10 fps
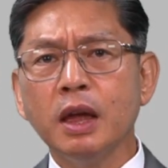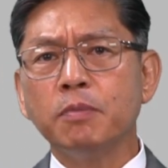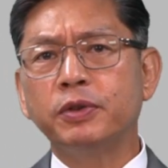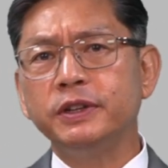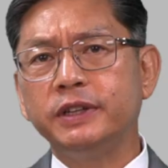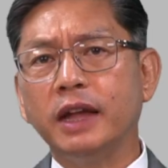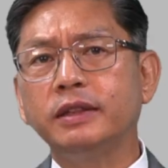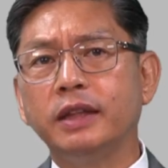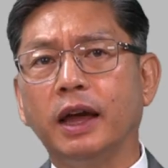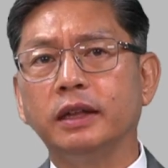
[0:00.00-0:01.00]

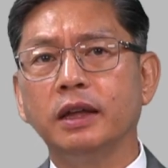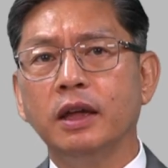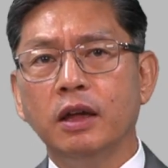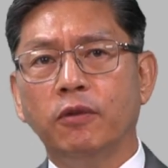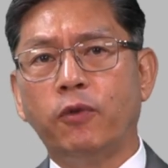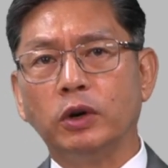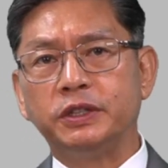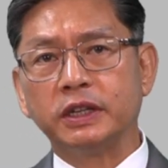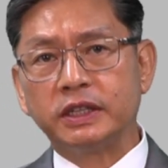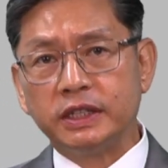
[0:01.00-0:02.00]
present that for
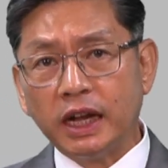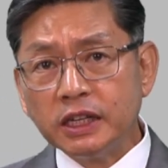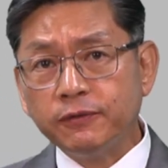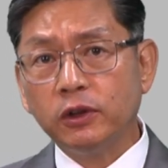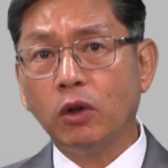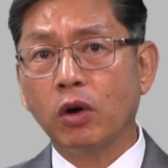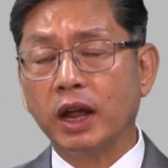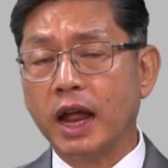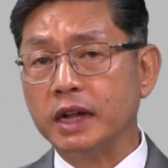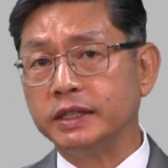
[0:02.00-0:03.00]
successful
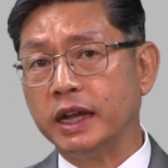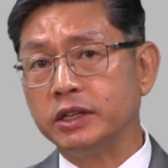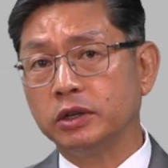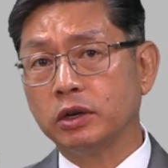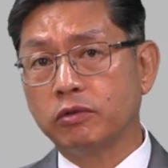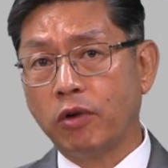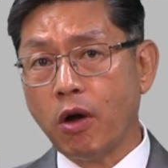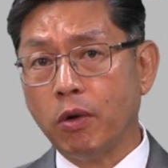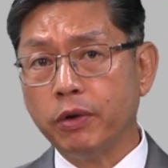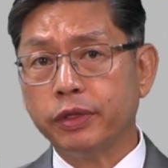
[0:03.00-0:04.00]
organizational
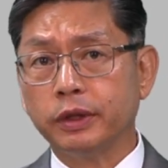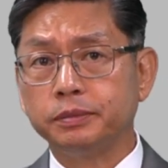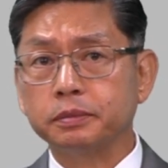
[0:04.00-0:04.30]
growth